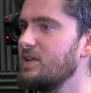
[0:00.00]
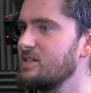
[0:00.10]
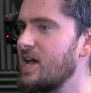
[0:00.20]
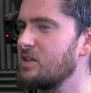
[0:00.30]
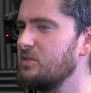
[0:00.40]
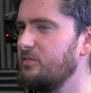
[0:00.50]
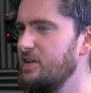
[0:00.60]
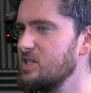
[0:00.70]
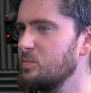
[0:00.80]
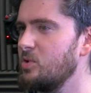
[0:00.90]
exactly
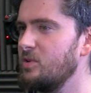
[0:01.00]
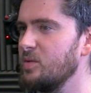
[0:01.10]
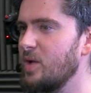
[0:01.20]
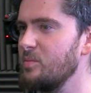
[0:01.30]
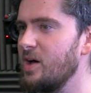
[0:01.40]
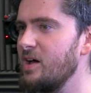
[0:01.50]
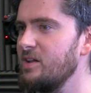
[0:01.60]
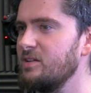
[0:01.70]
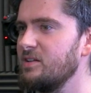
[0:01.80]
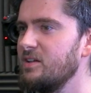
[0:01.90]
feasible in my
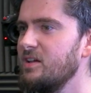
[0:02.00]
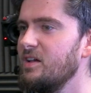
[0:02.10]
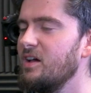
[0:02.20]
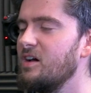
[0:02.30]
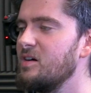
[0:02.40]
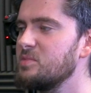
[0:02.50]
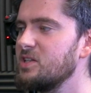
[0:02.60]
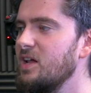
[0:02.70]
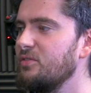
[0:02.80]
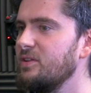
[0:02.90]
mind. So
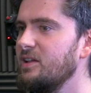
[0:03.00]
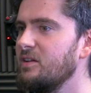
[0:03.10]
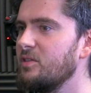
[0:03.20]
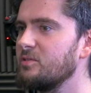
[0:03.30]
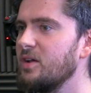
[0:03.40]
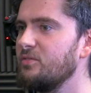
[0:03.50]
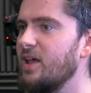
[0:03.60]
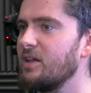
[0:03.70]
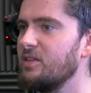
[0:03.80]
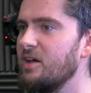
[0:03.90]
definitely another red
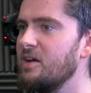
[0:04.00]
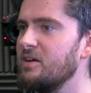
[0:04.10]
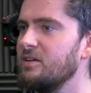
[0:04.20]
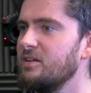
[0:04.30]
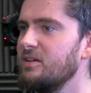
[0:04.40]
flag there.